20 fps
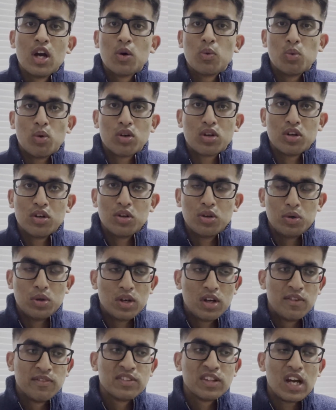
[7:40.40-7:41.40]
what to do.
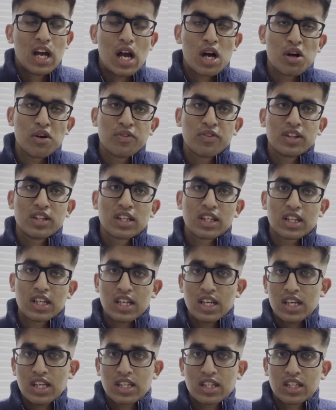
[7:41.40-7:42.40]
However, the
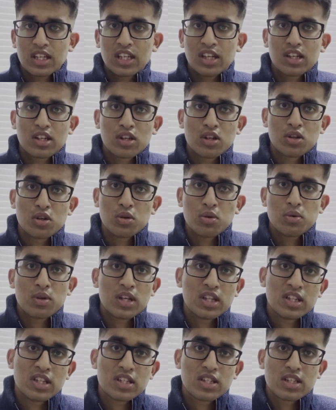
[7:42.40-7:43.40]
key thing to do
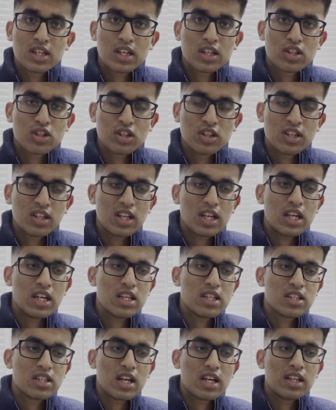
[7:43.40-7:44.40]
in this section
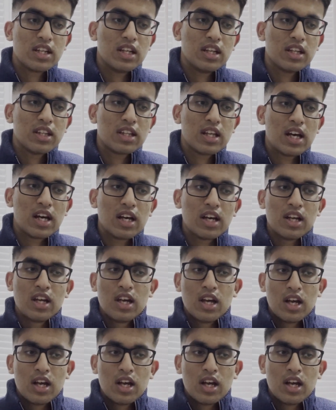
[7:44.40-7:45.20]
is the idea that,